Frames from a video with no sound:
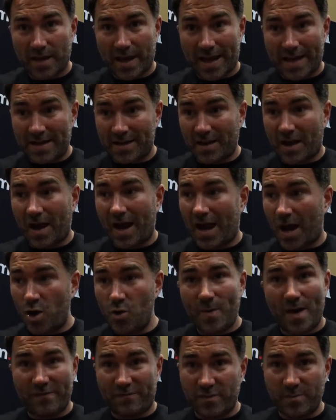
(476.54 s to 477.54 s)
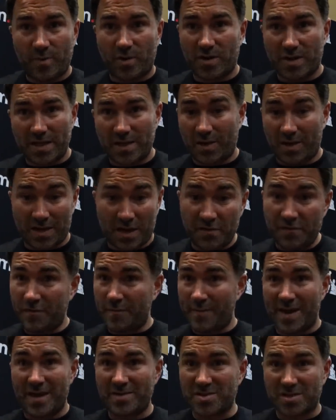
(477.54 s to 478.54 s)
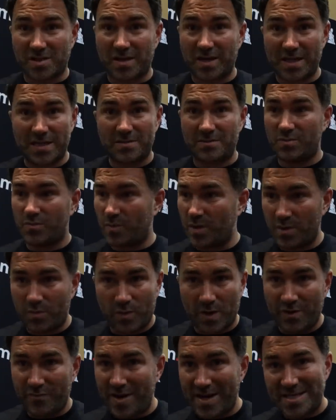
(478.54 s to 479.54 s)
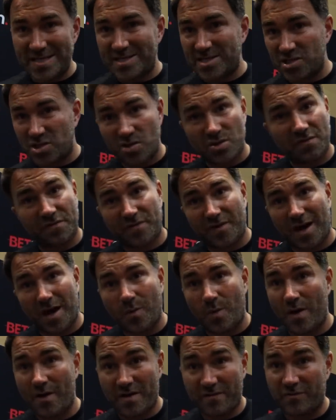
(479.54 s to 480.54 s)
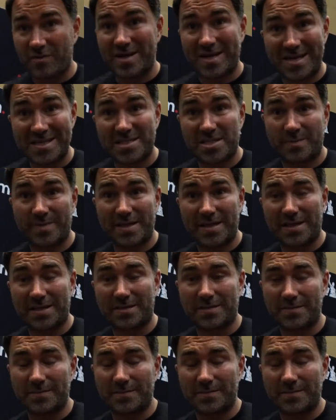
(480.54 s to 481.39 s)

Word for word: And I hope everybody, I know from our side, we're, we're ready to do the fight wherever it needs to be done.